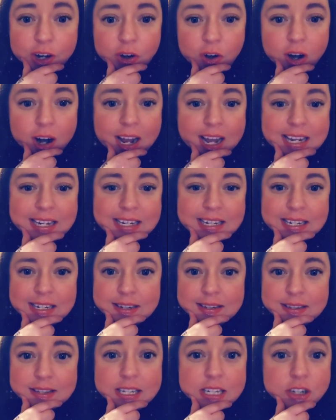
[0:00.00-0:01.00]
or I
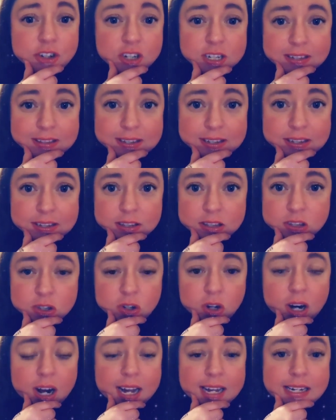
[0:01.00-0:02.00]
didn't see Jesus,
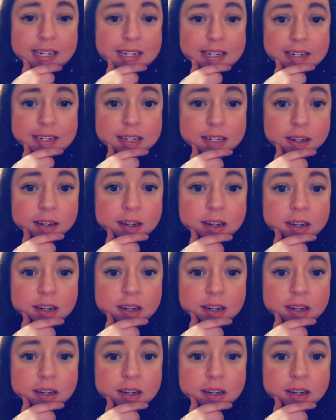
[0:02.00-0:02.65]
or I didn't